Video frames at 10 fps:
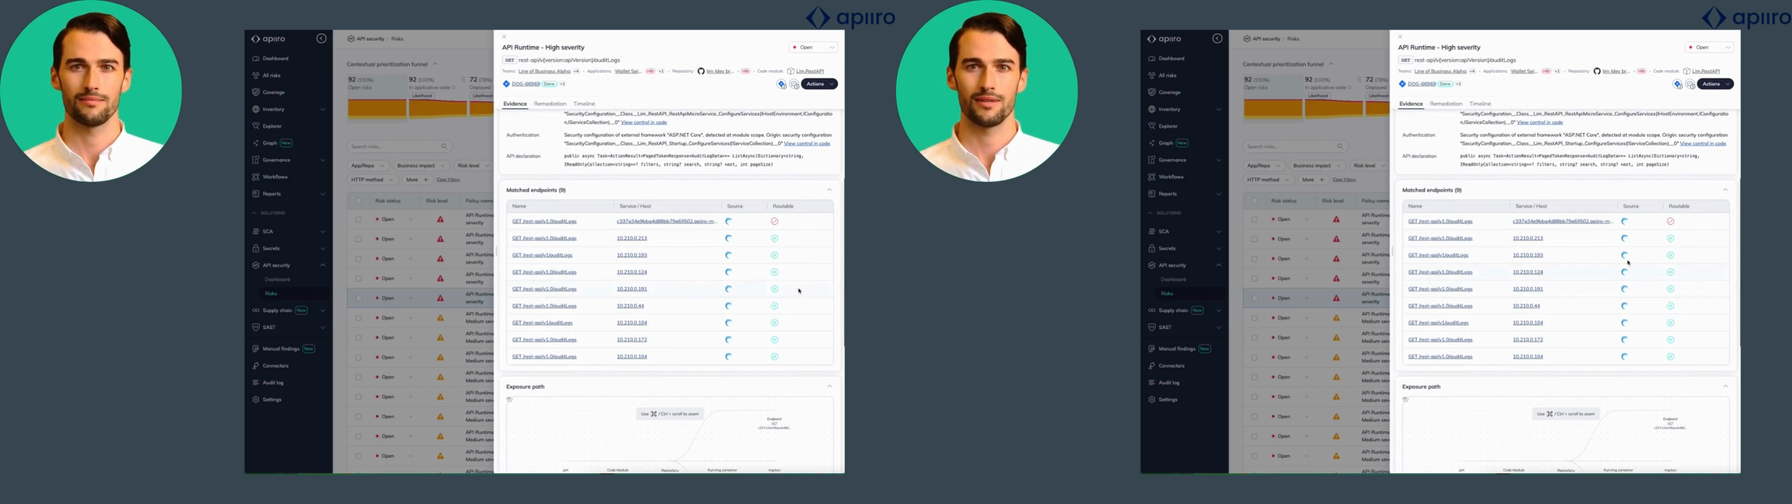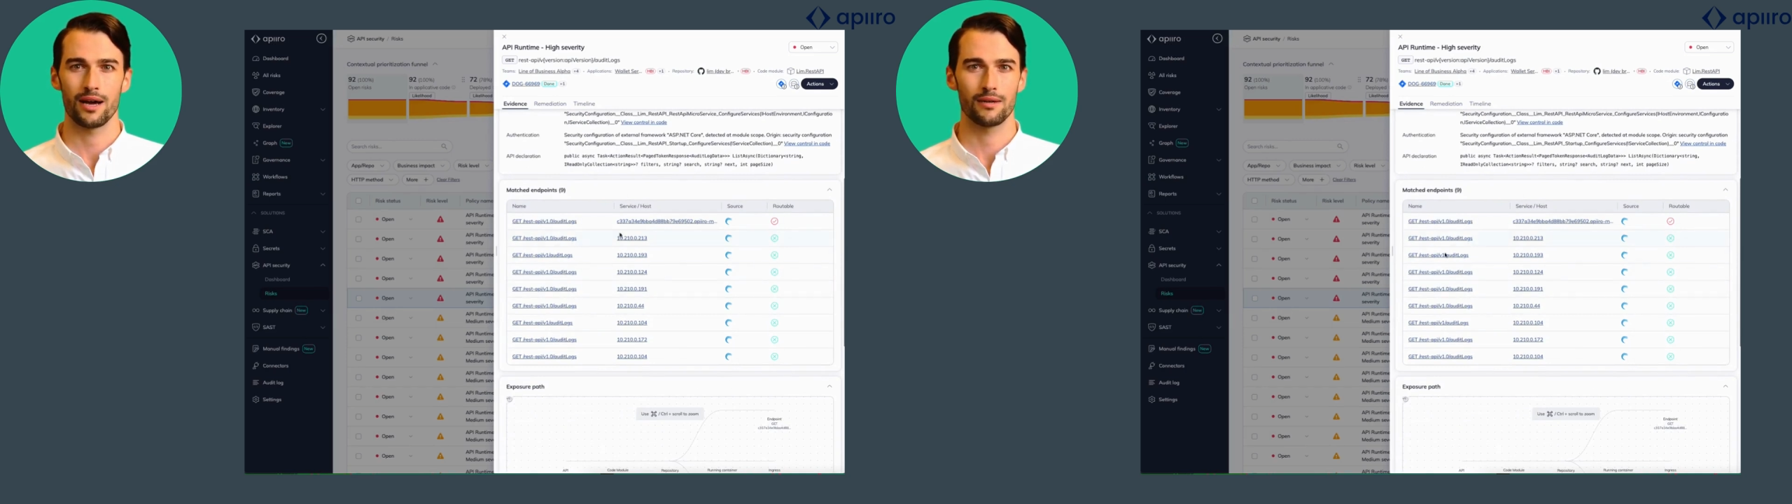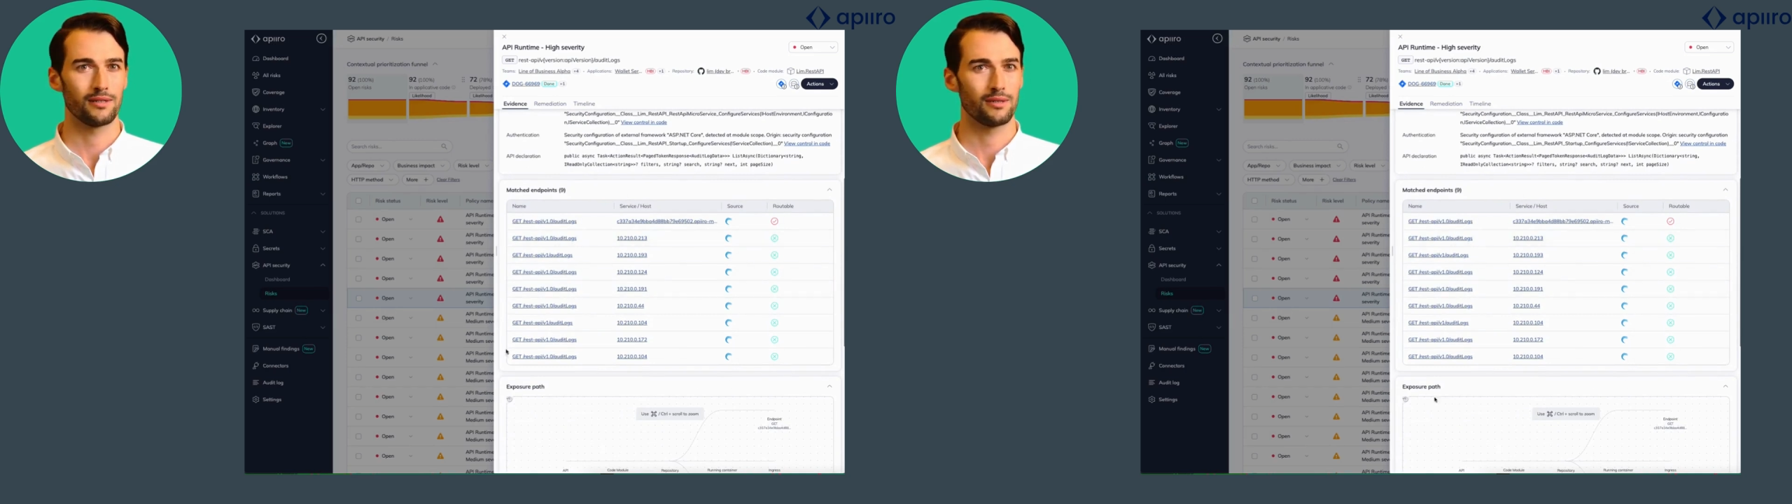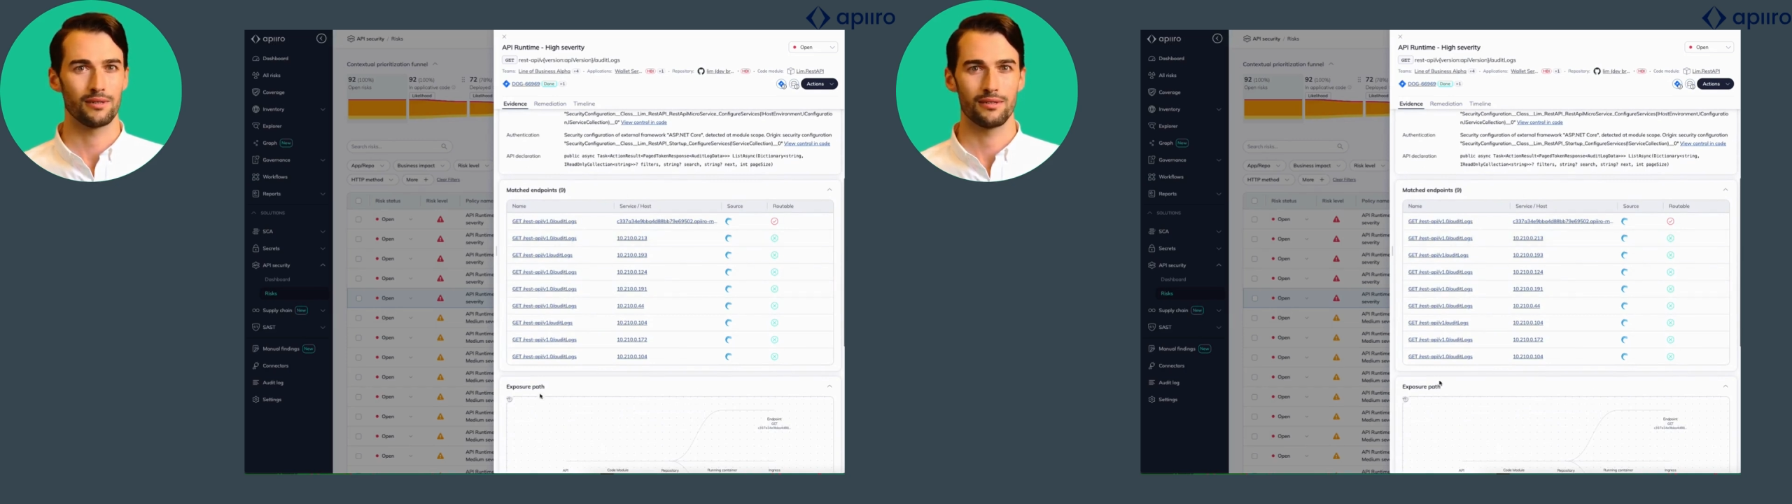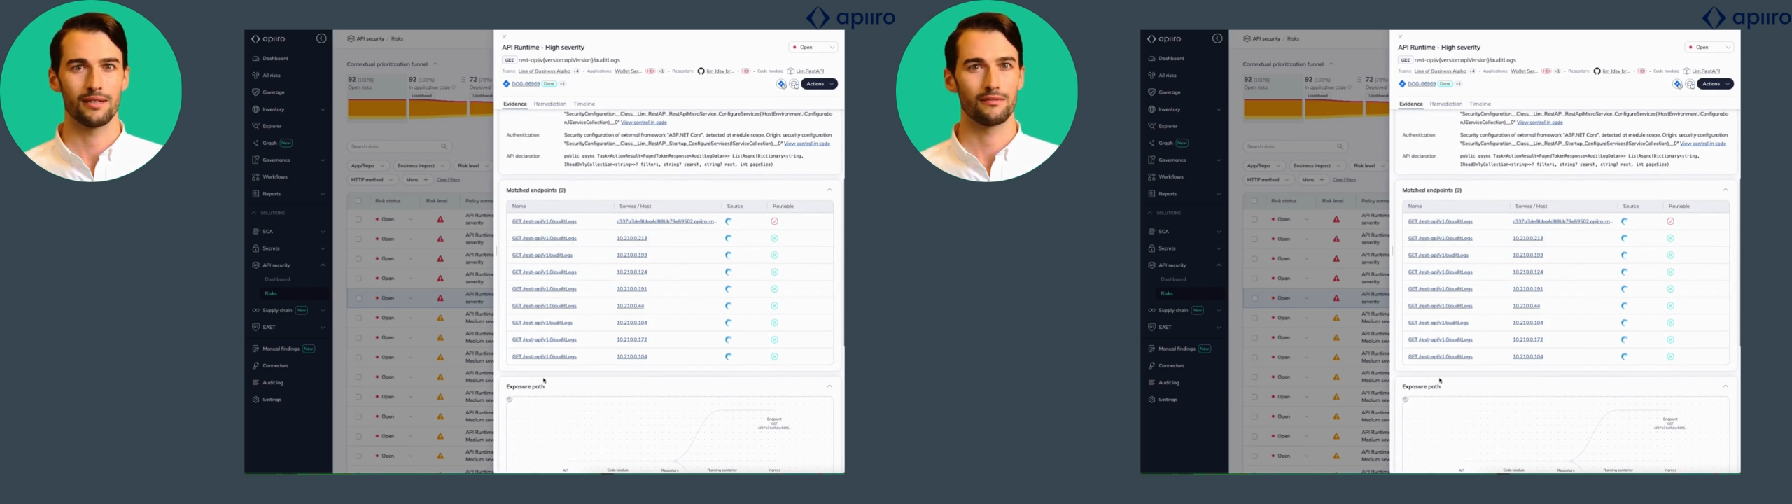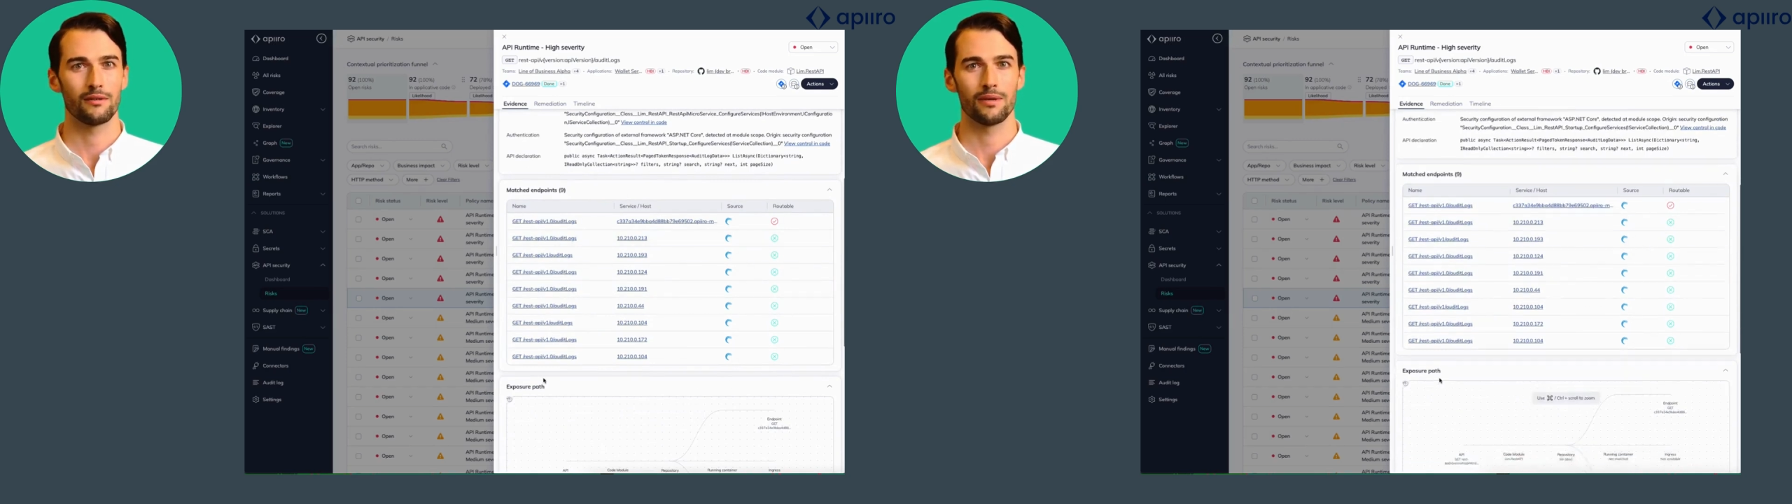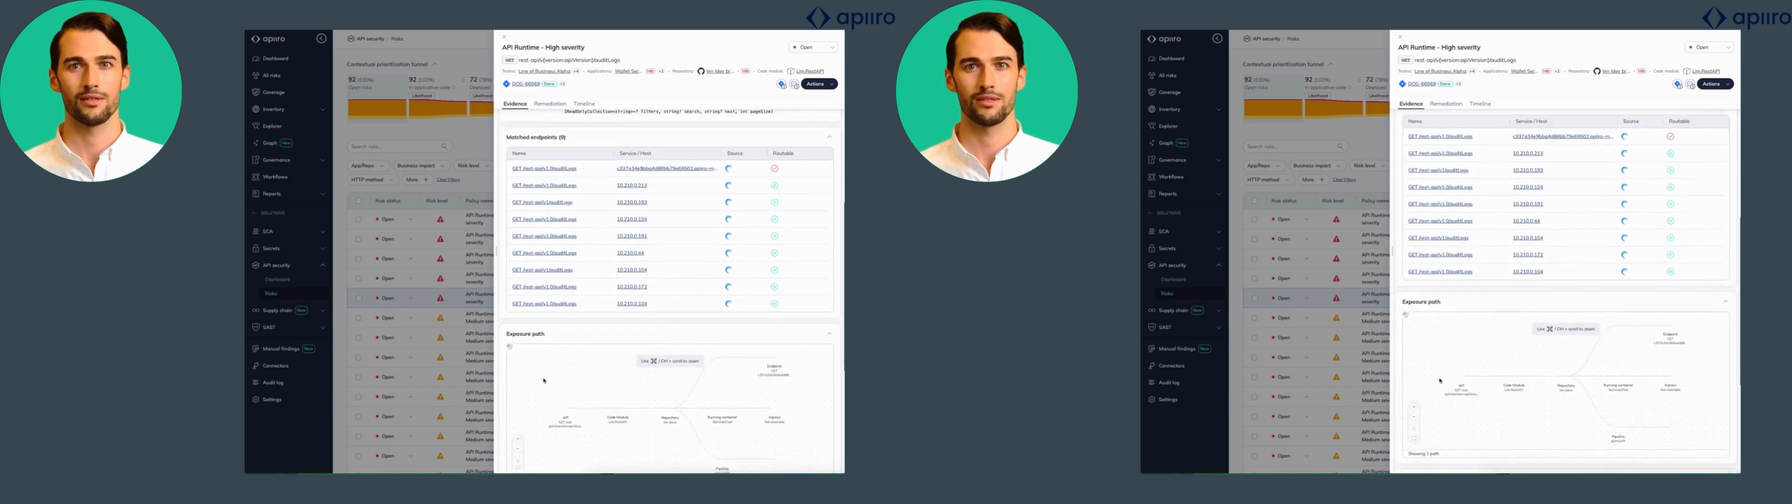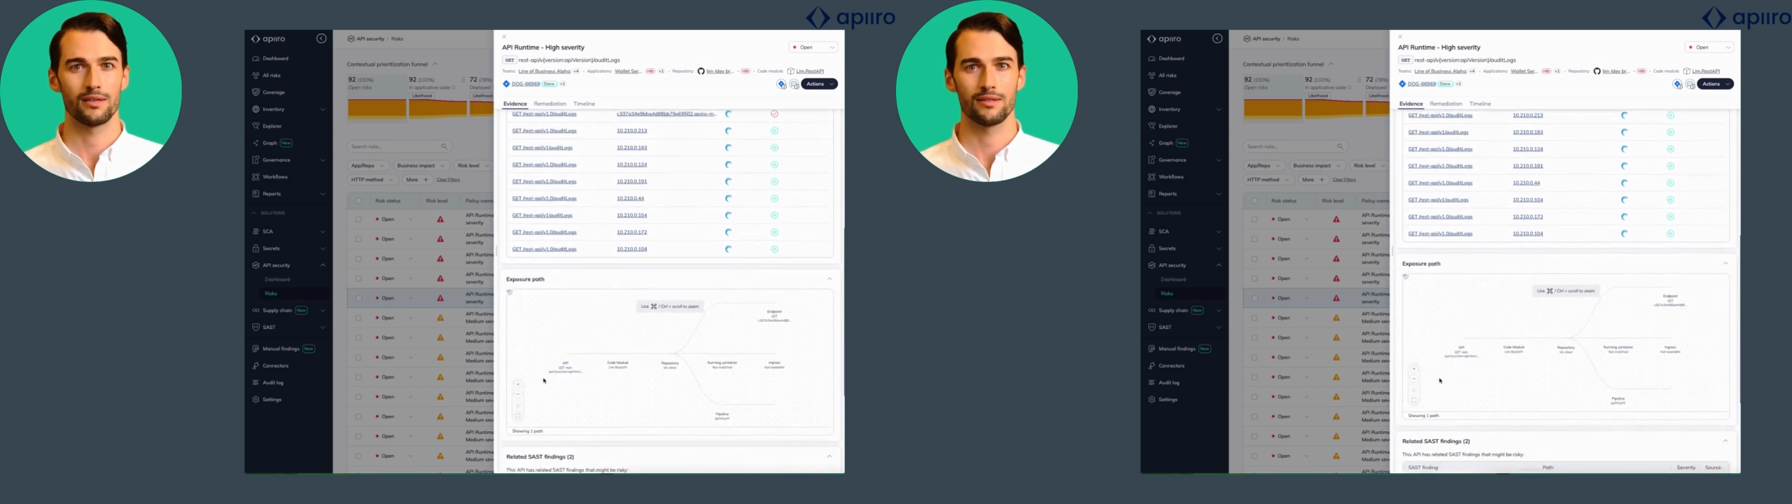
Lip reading: Now let's look at the information on